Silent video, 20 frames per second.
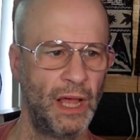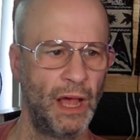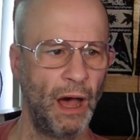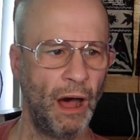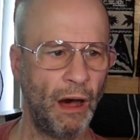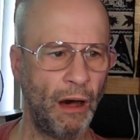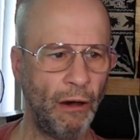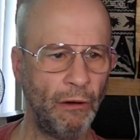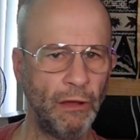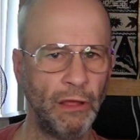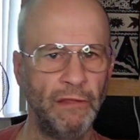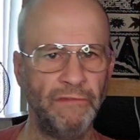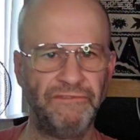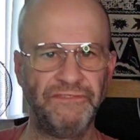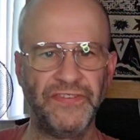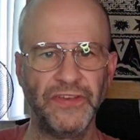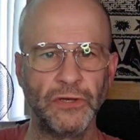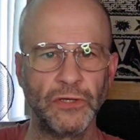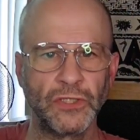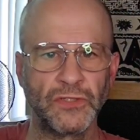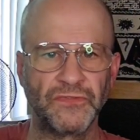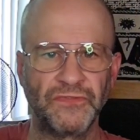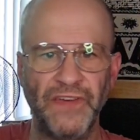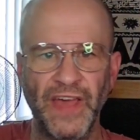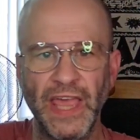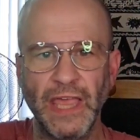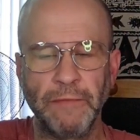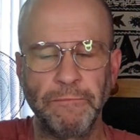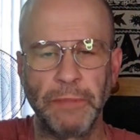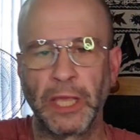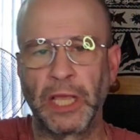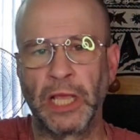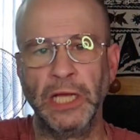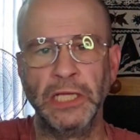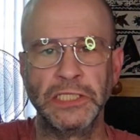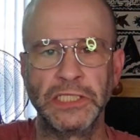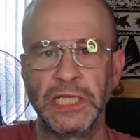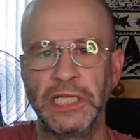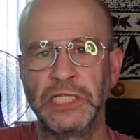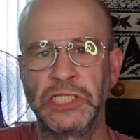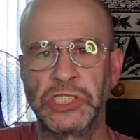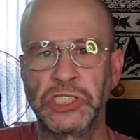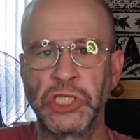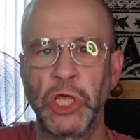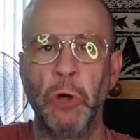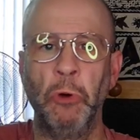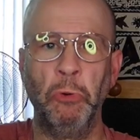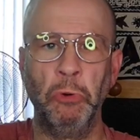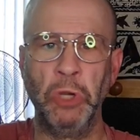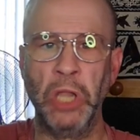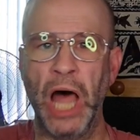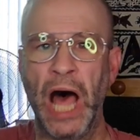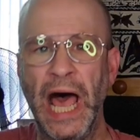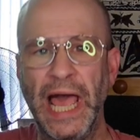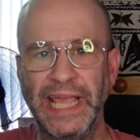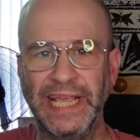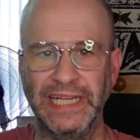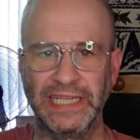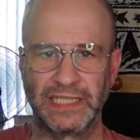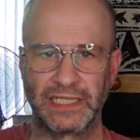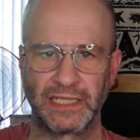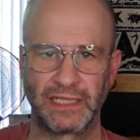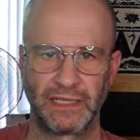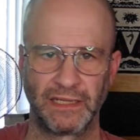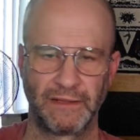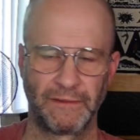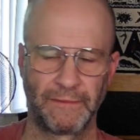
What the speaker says: "Oh, it feels fake because it's so light."